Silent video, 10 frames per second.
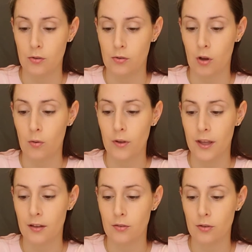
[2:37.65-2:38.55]
don't
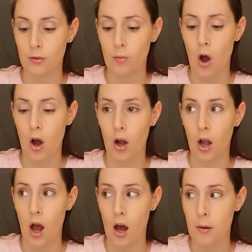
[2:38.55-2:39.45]
get too
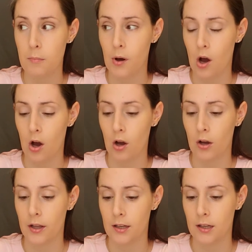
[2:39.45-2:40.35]
hung up
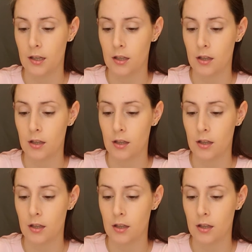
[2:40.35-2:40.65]
on